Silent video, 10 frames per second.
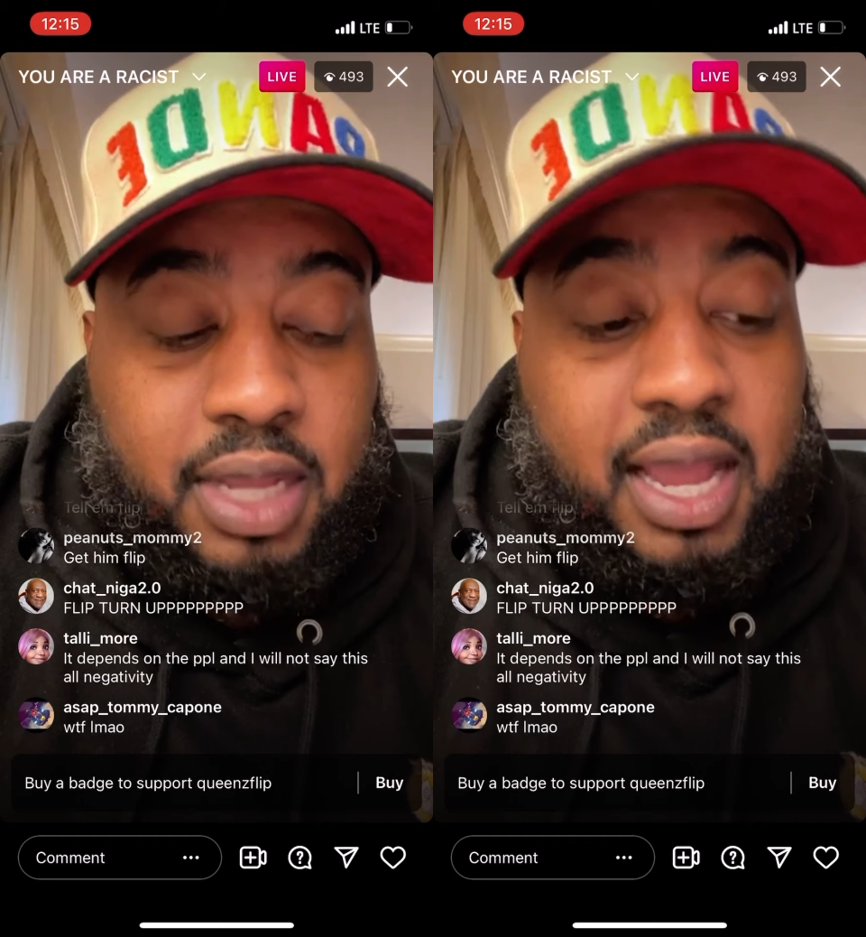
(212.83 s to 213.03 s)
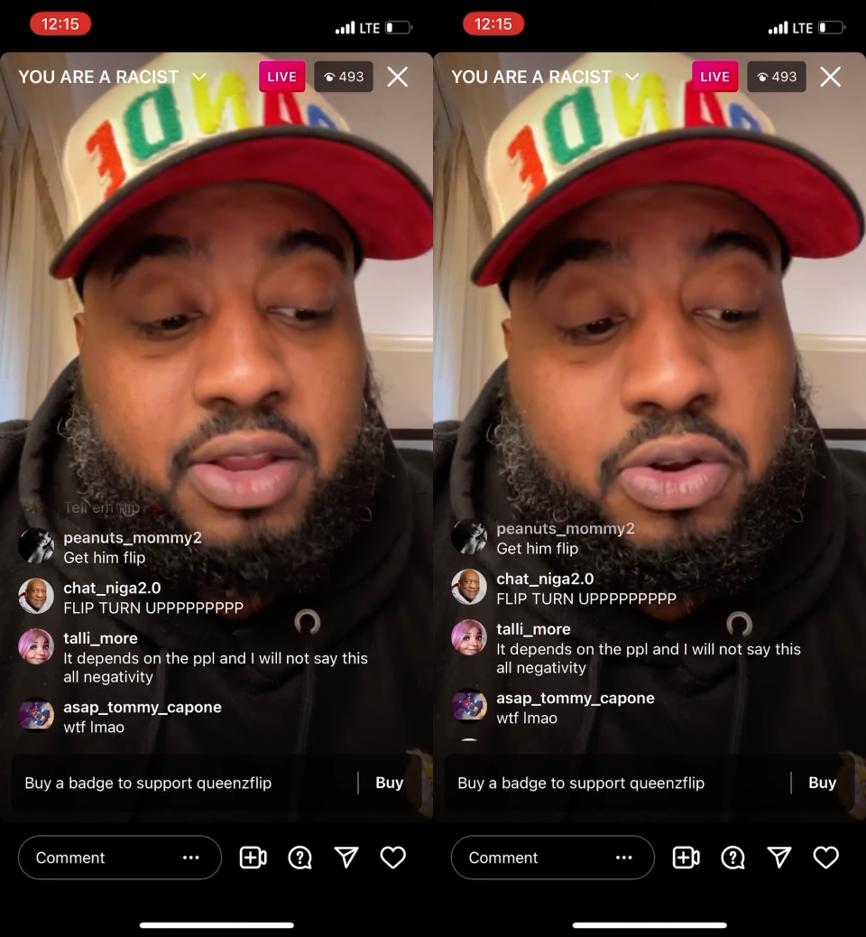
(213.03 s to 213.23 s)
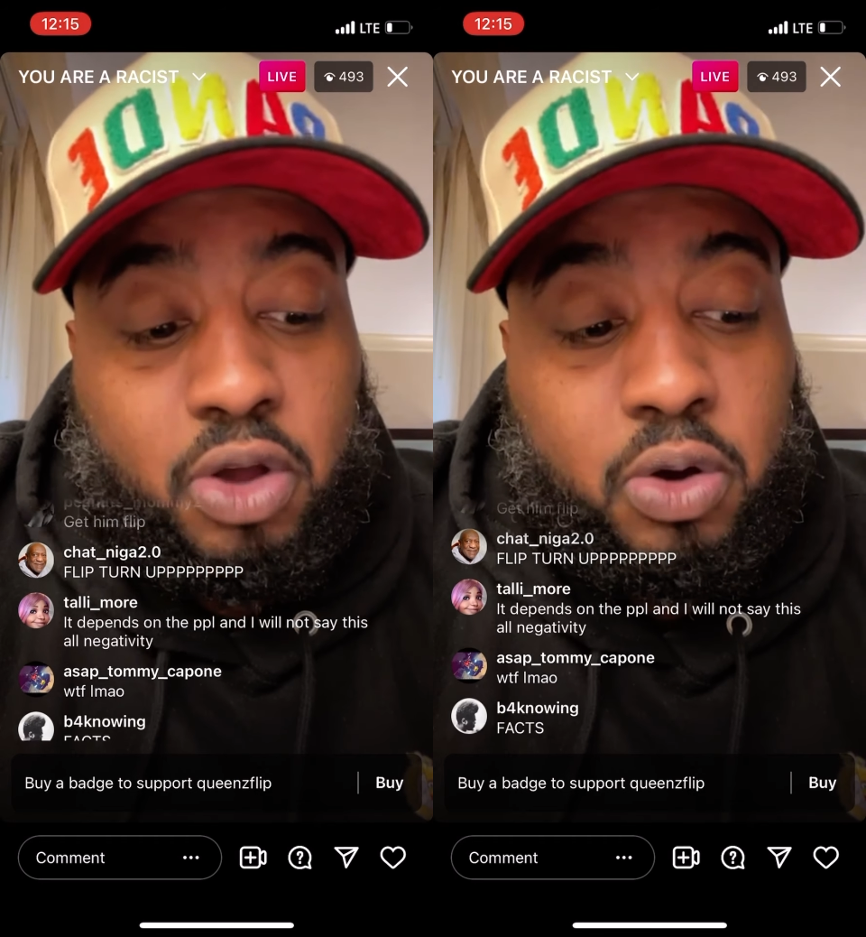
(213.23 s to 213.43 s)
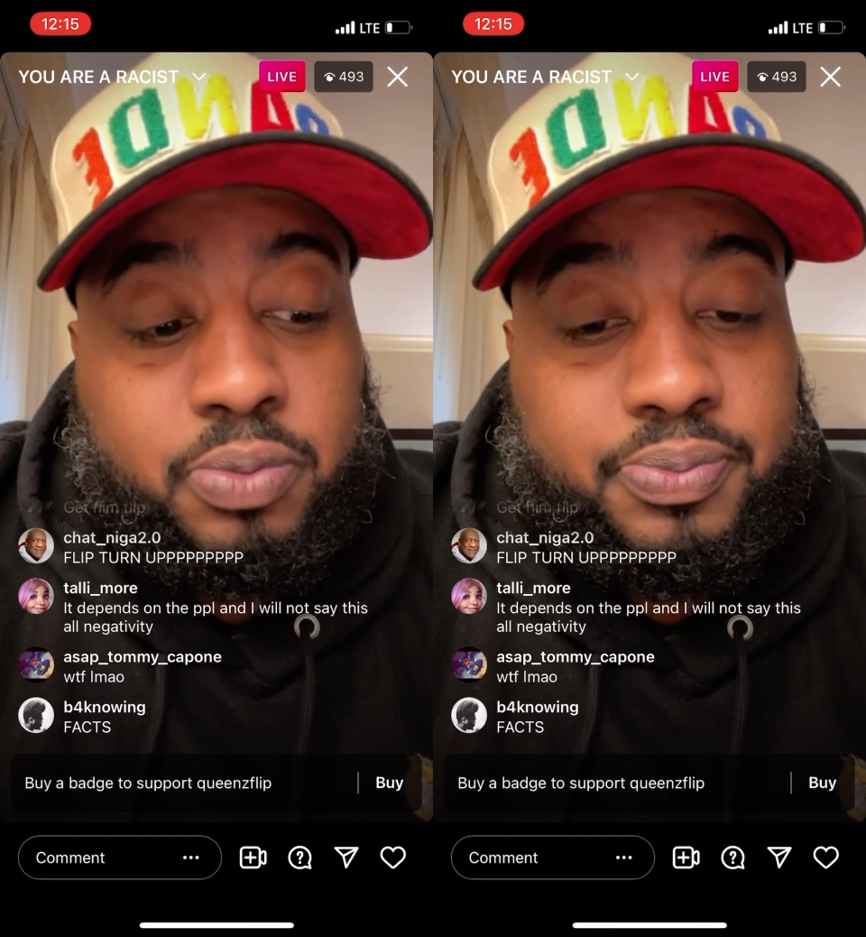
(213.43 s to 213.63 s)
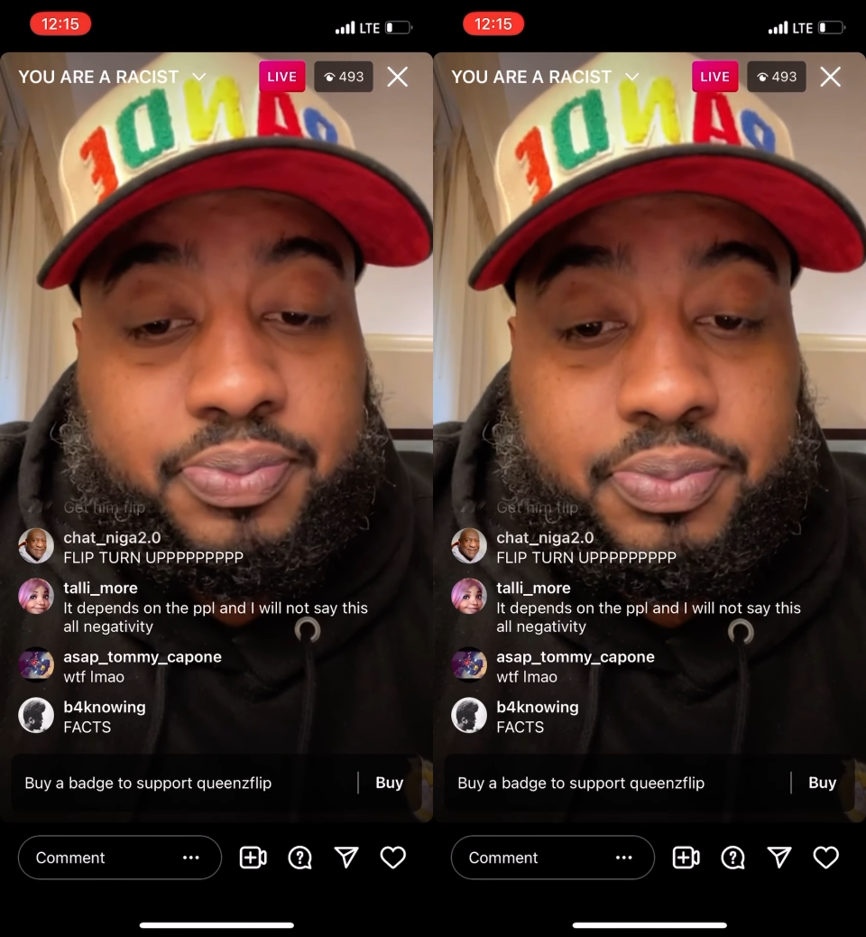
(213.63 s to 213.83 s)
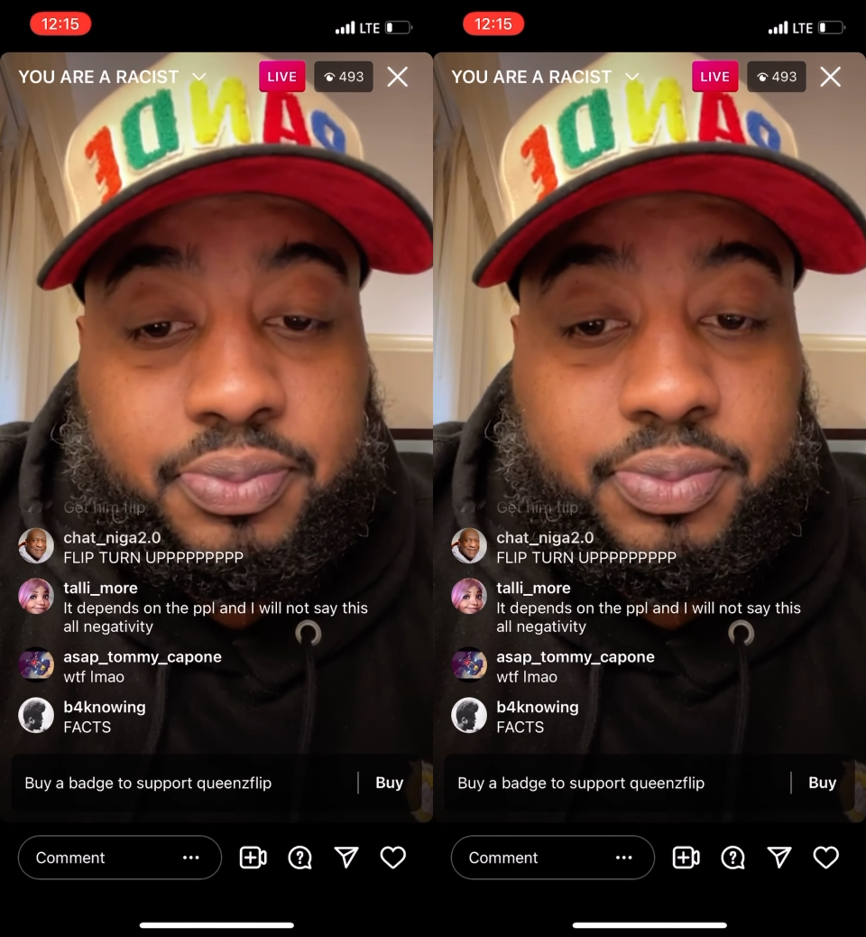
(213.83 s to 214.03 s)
And you know,